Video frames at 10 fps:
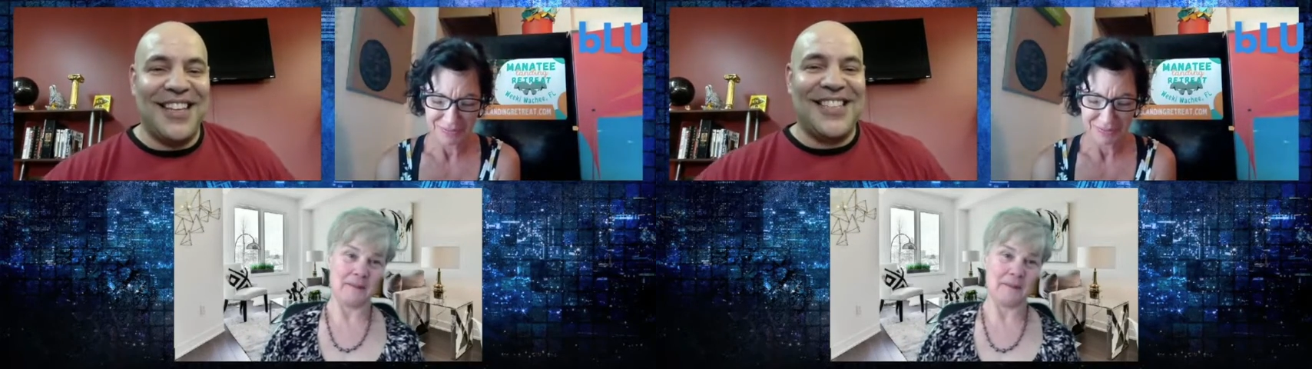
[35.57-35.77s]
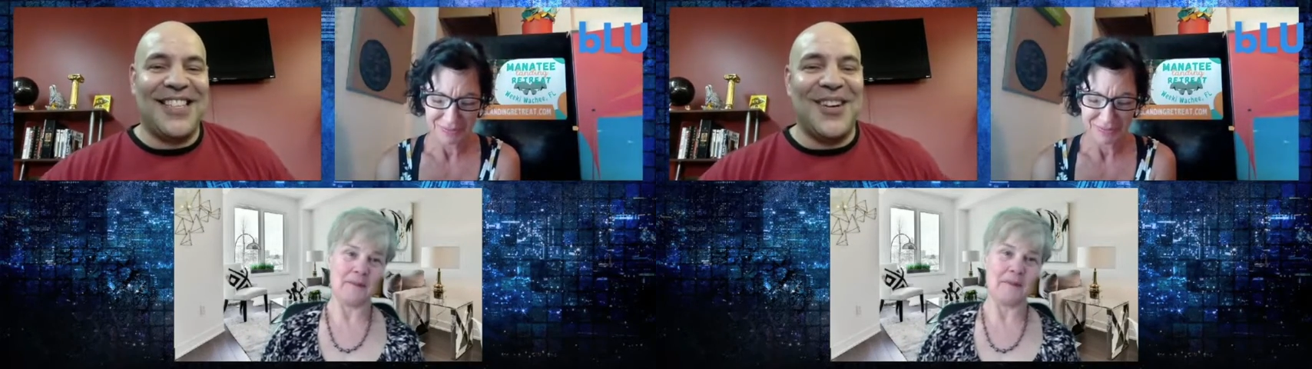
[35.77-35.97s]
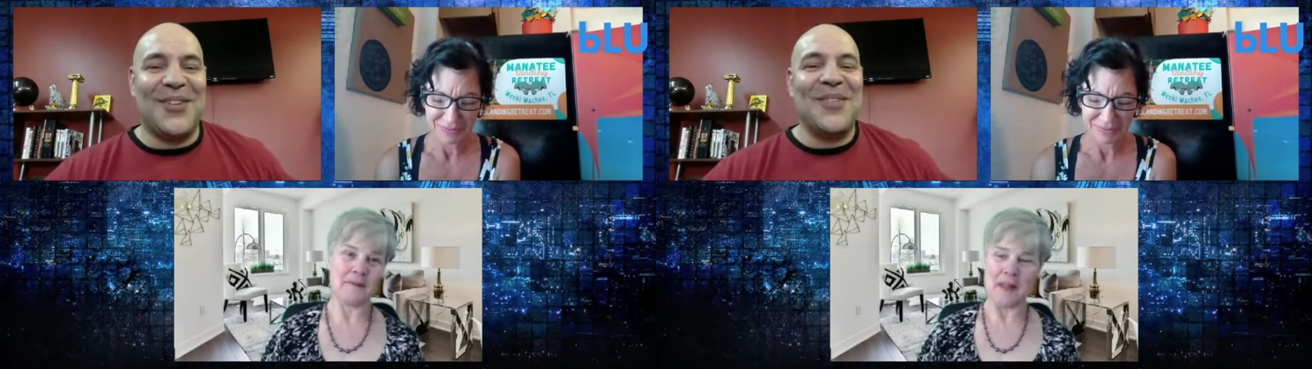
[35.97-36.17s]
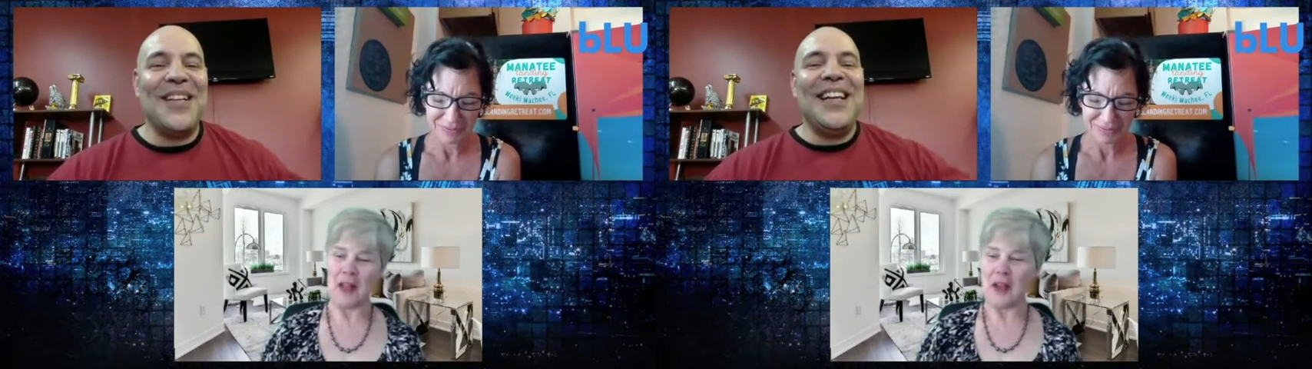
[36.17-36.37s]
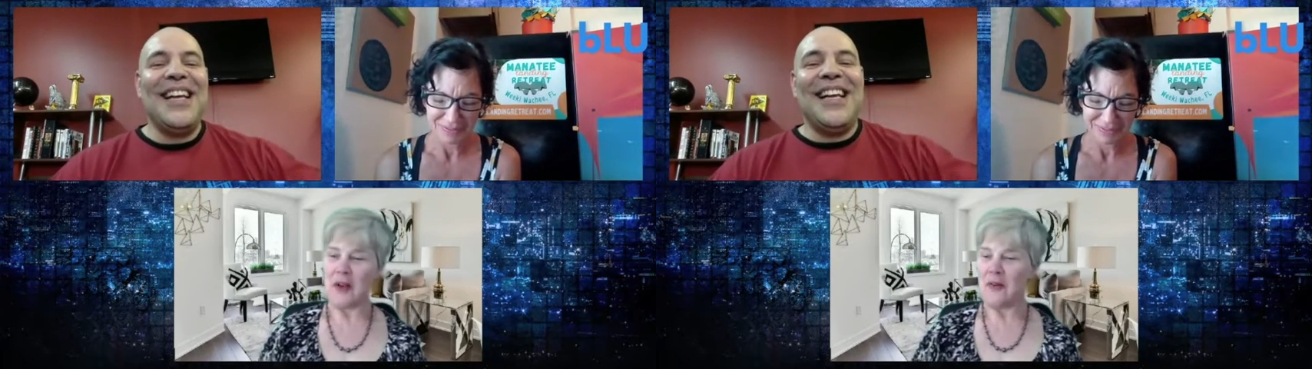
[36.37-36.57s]
Speaker 1: So,
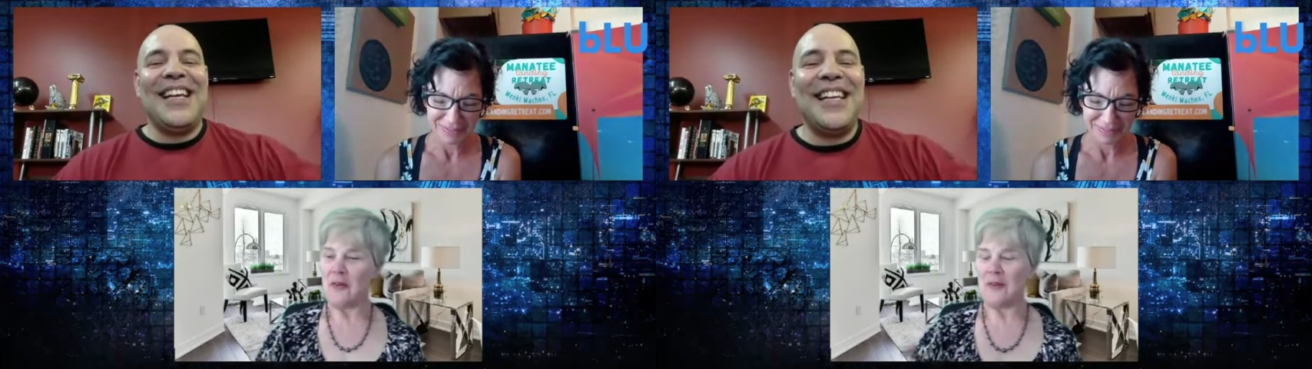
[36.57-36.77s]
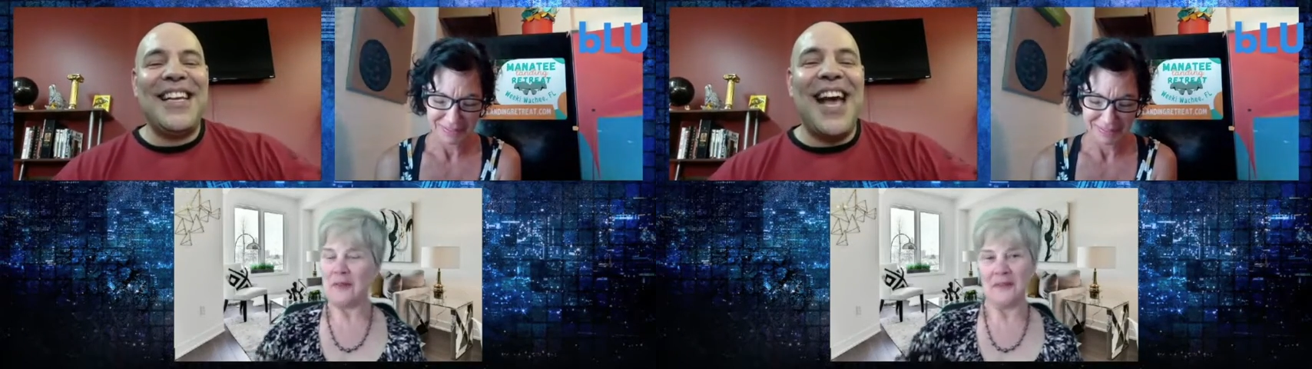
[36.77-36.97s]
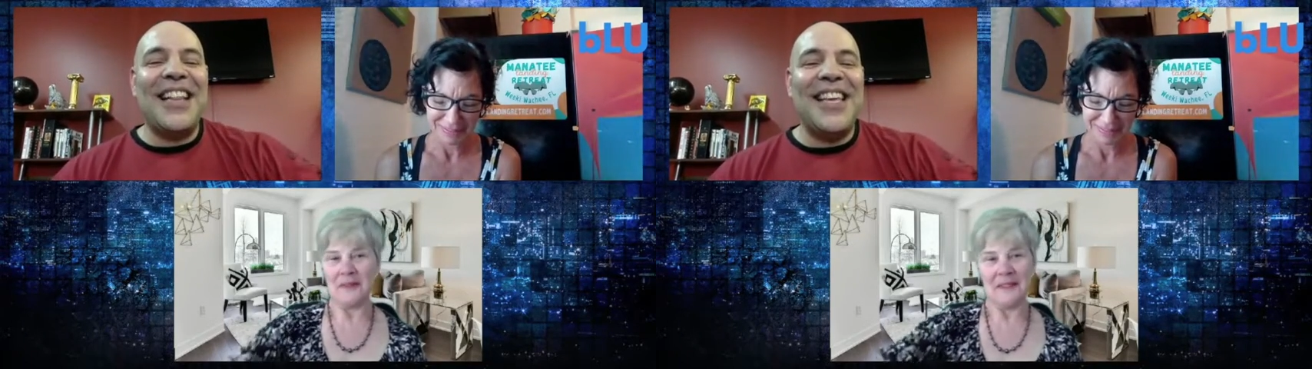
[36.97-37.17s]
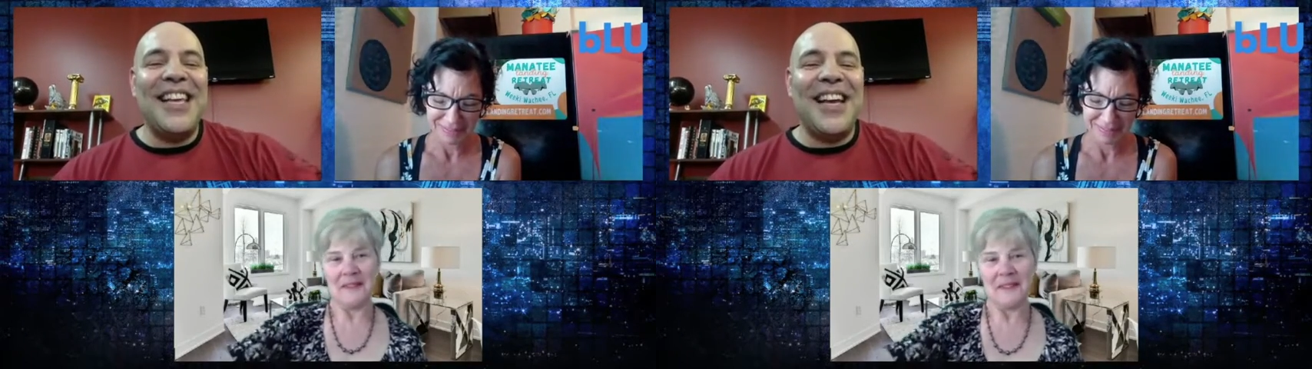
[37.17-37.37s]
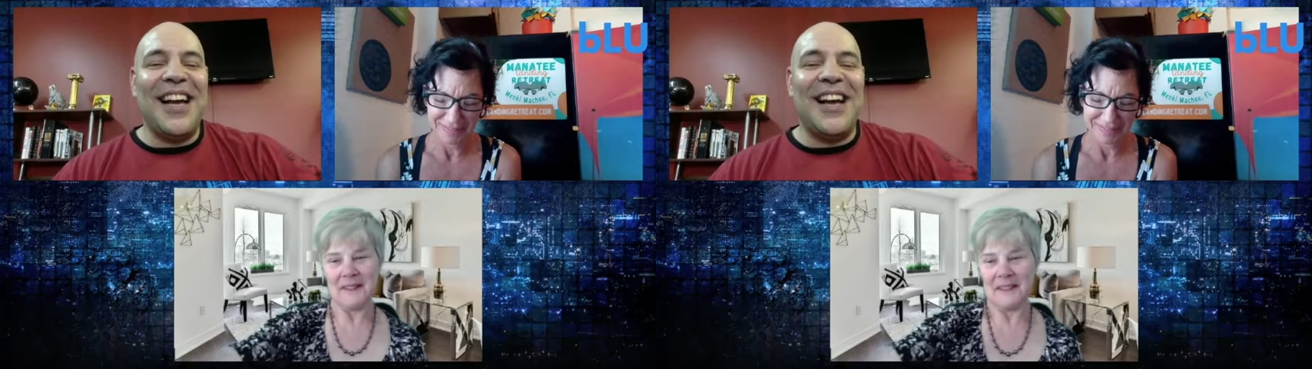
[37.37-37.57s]

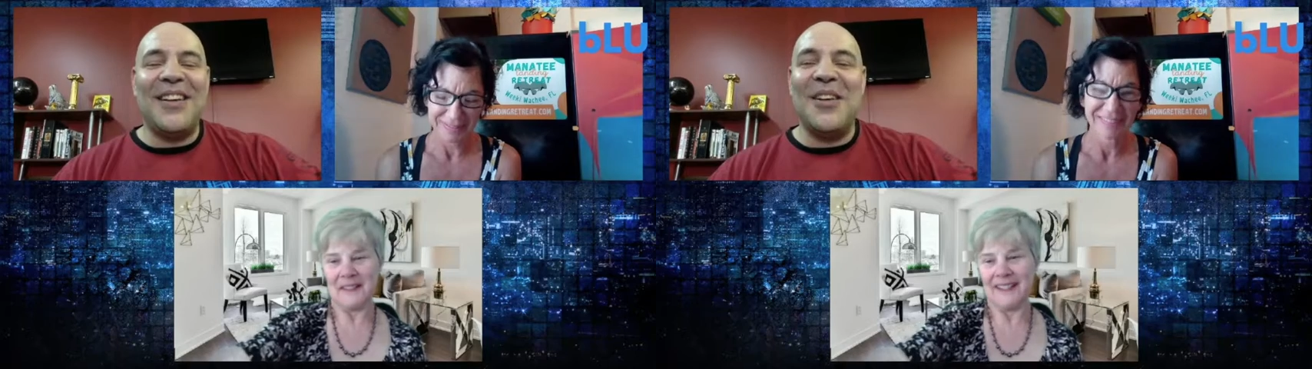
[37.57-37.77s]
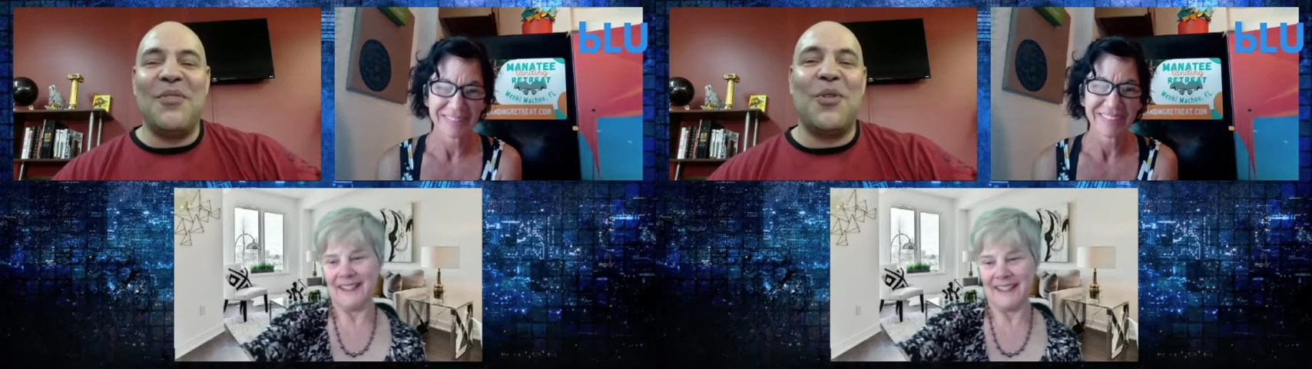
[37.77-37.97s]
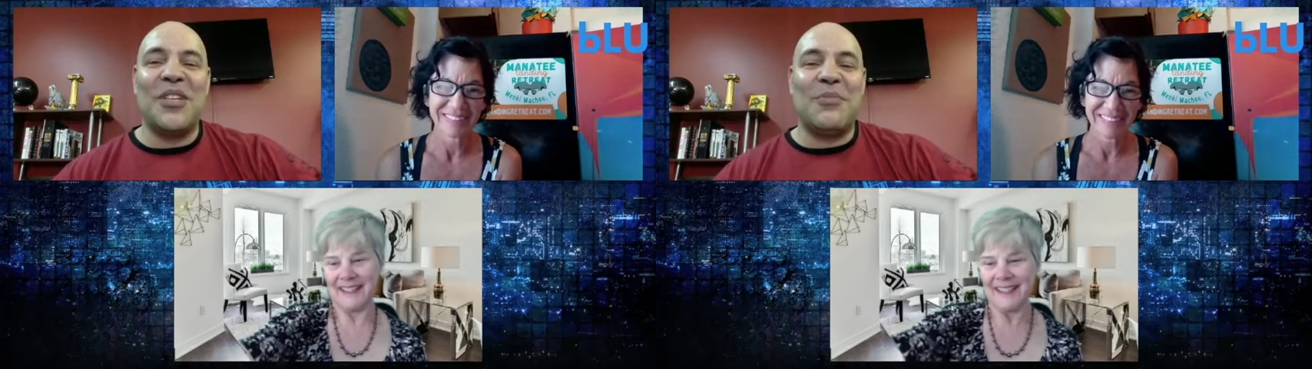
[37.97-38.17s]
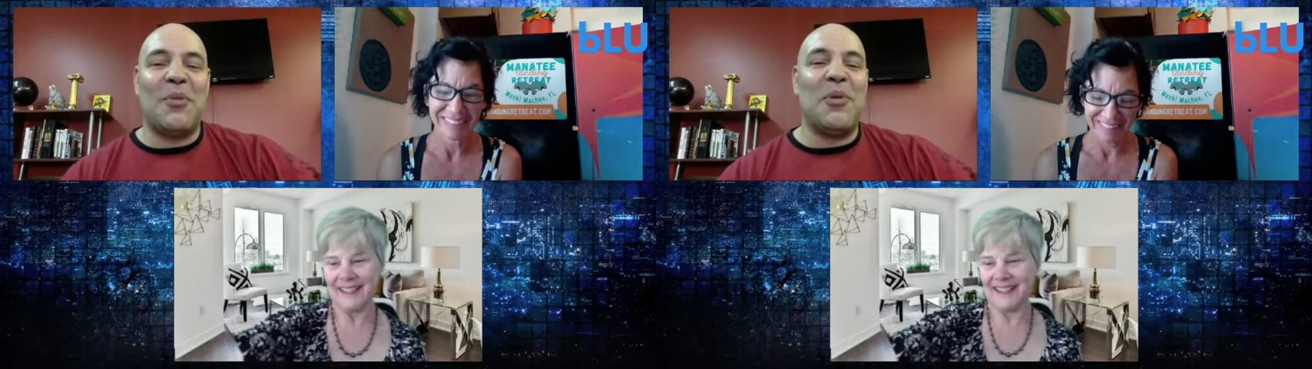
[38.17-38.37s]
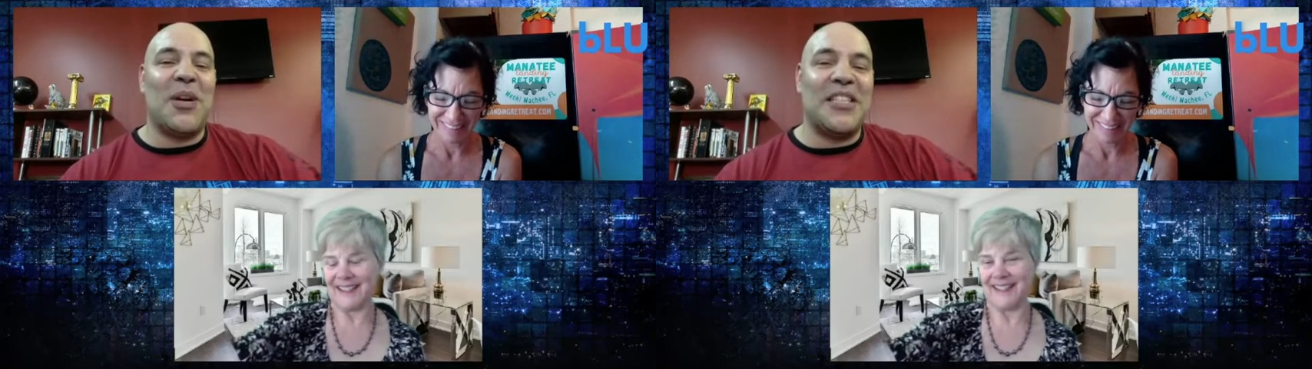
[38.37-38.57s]
Cathy, uh, you know, of course, where we want to